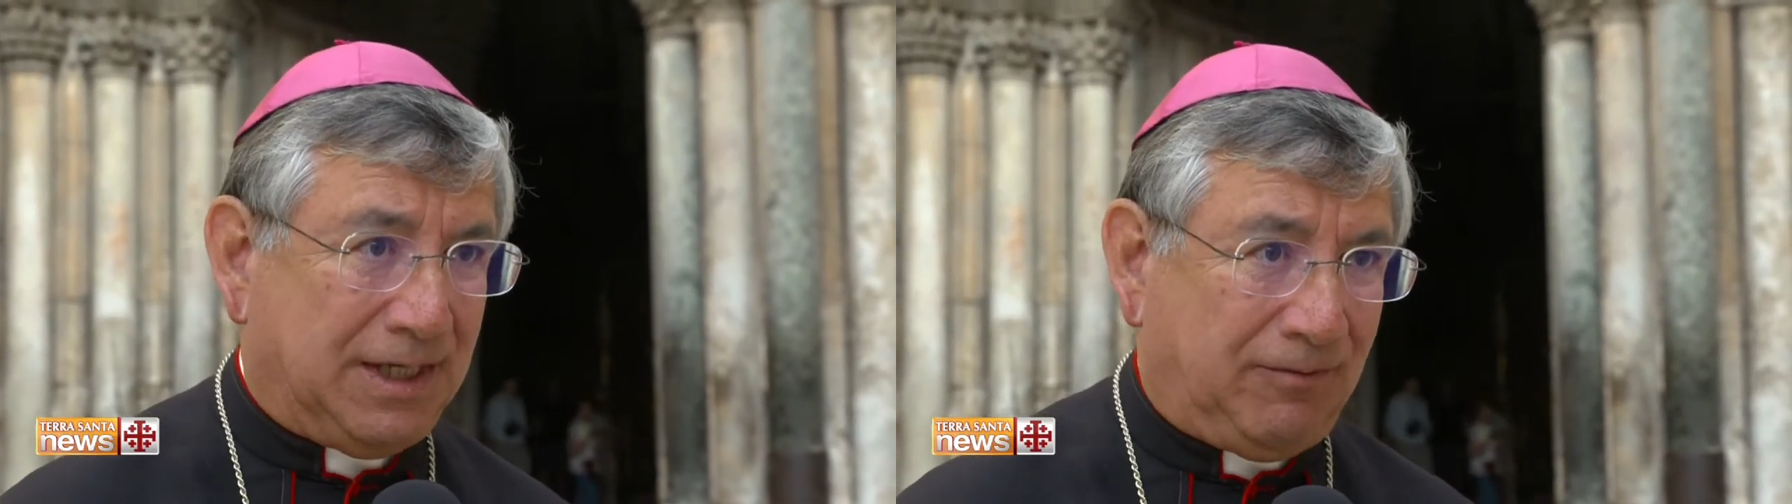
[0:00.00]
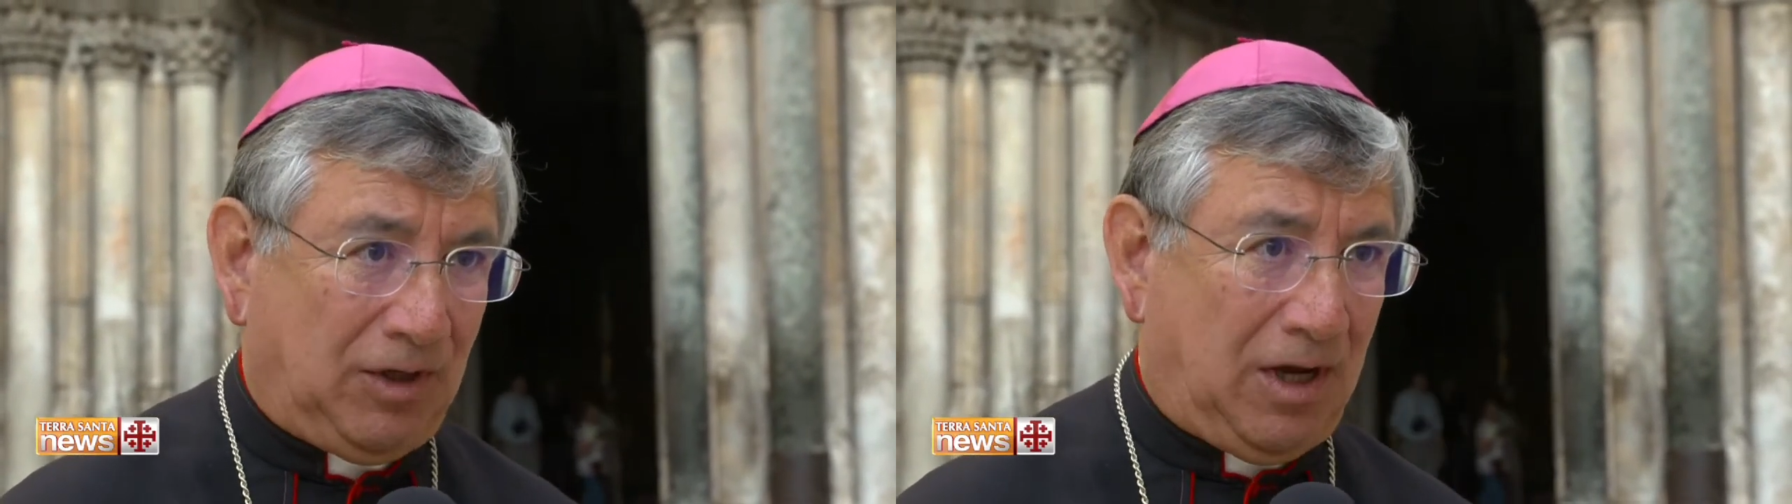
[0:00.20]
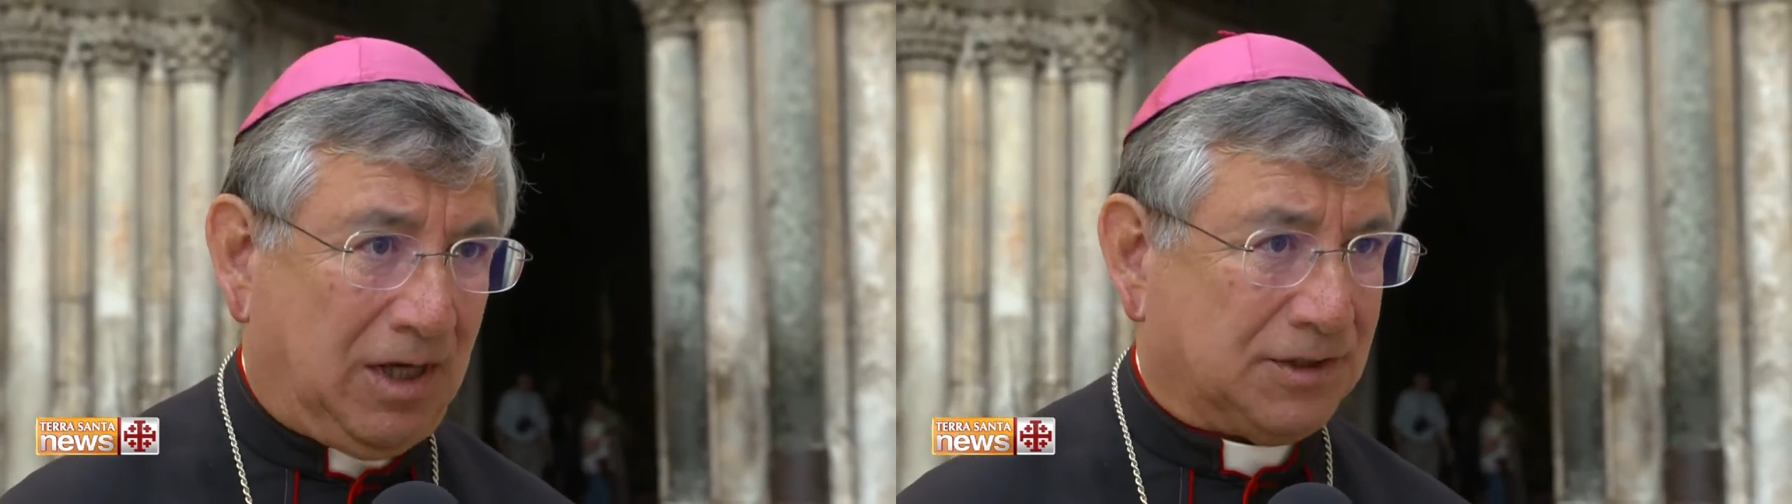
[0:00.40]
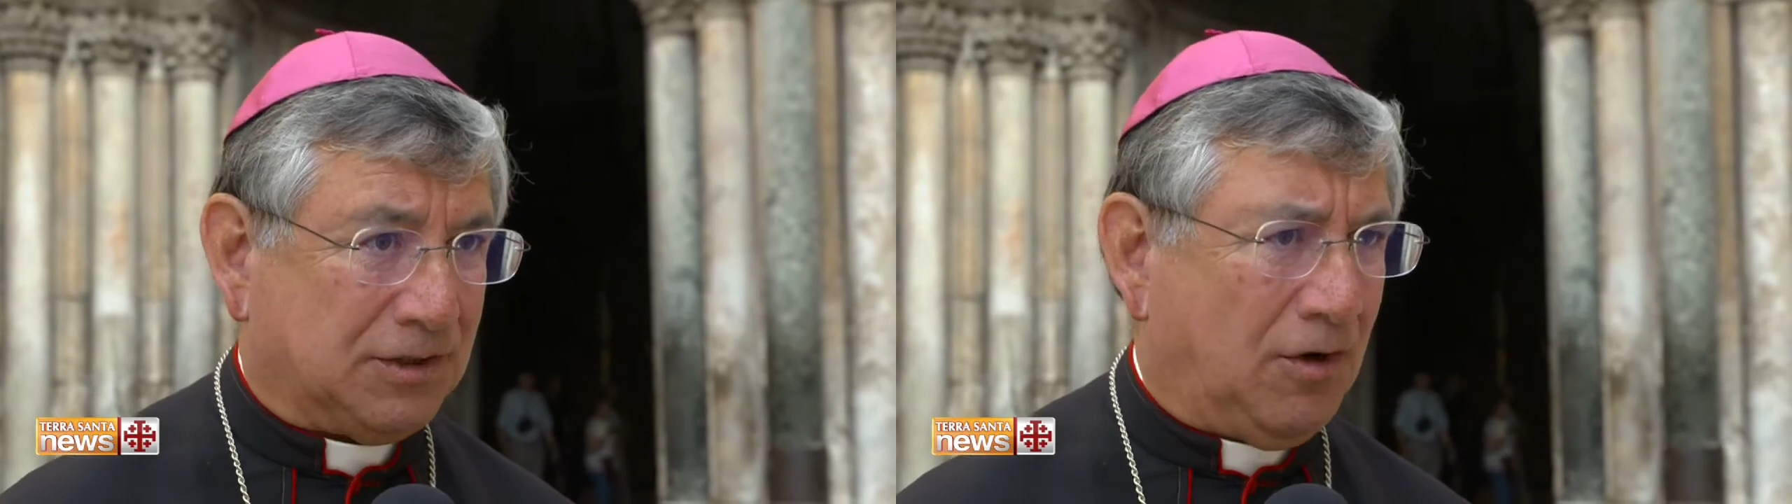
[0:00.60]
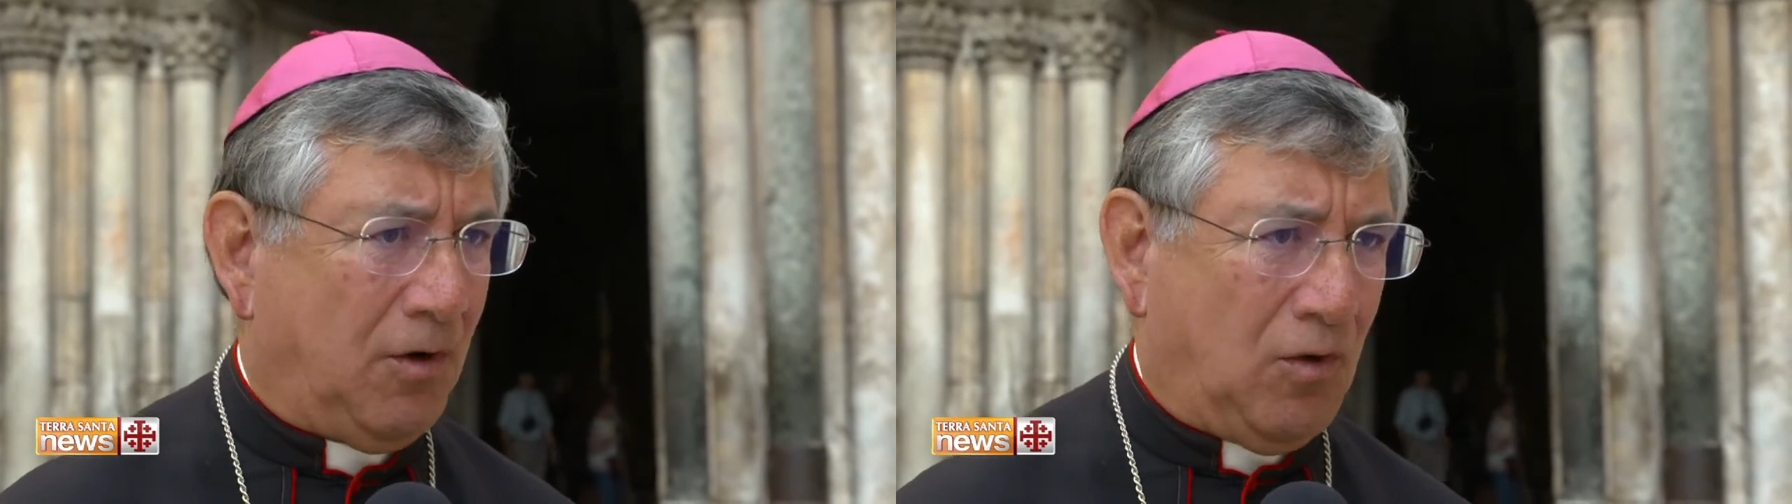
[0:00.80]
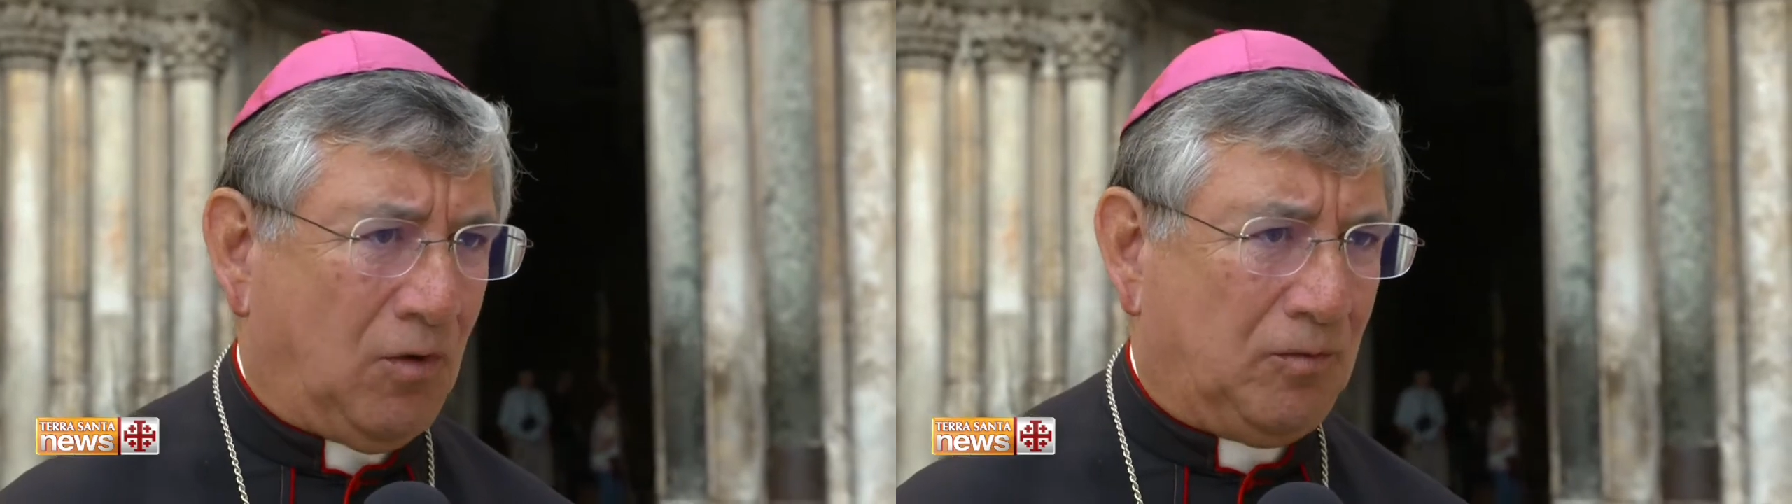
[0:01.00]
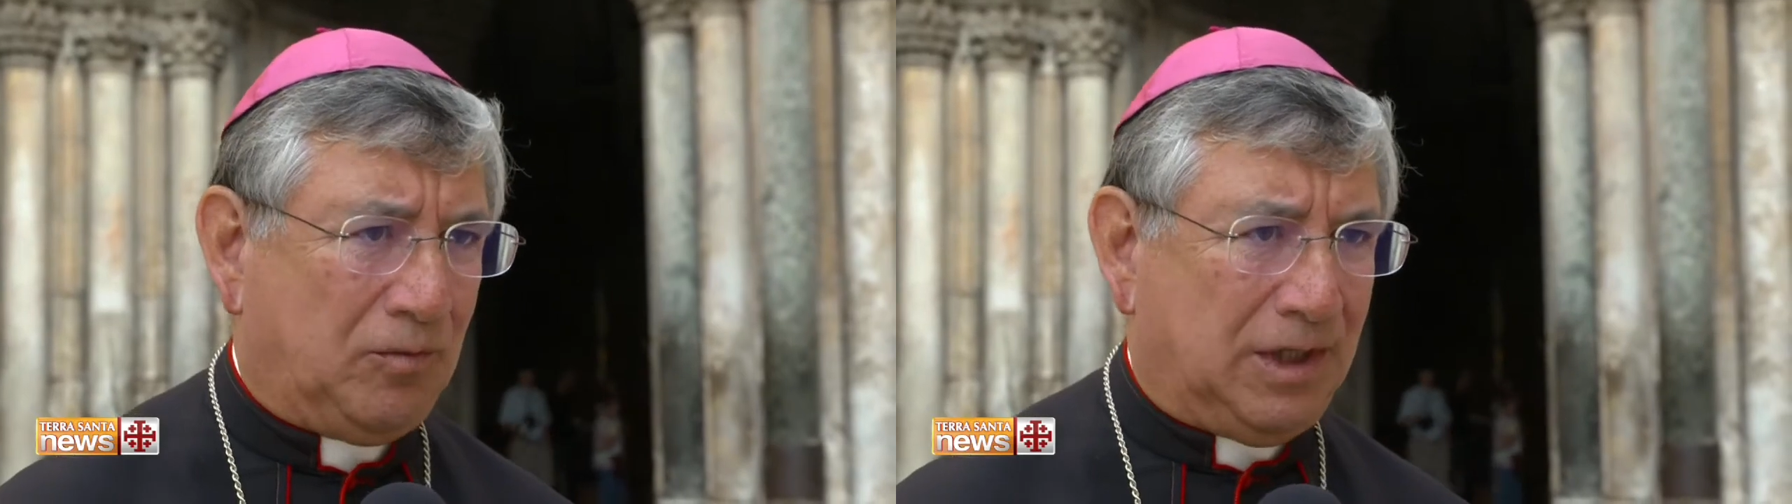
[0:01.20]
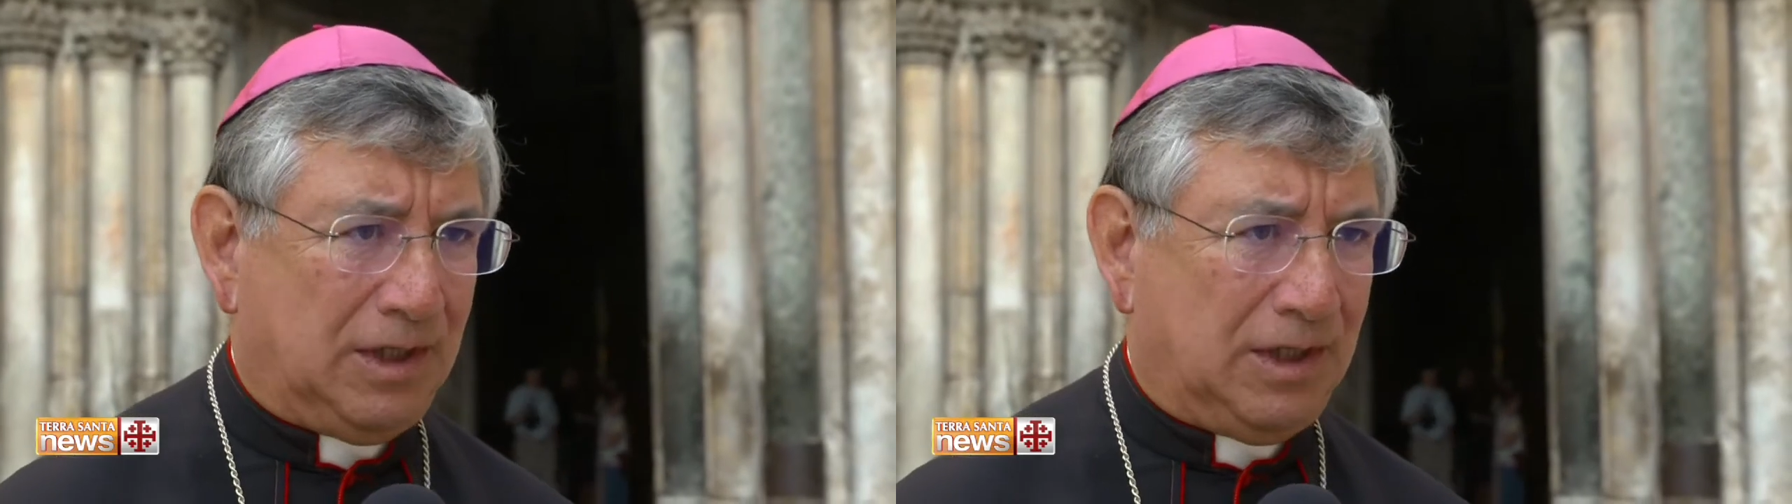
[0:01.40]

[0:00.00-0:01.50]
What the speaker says: have lost home,